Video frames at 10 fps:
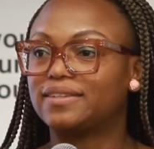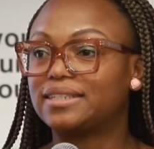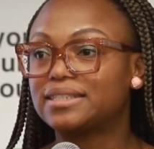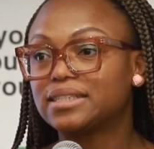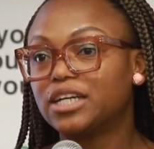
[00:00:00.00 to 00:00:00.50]
of the
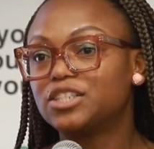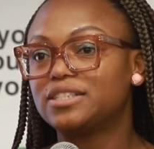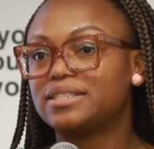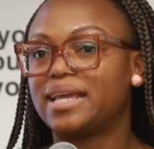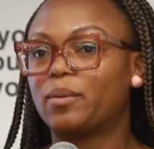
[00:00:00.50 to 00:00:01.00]

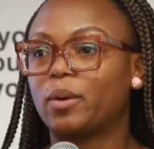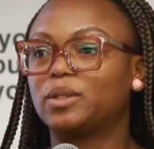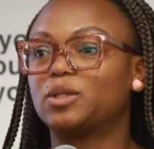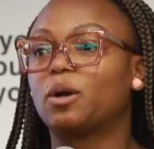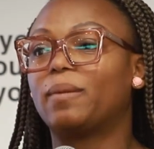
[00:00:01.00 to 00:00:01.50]
discussion today where
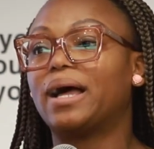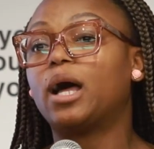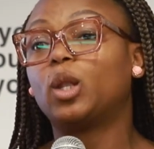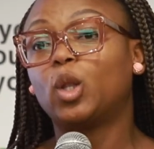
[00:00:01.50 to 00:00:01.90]
we talk about how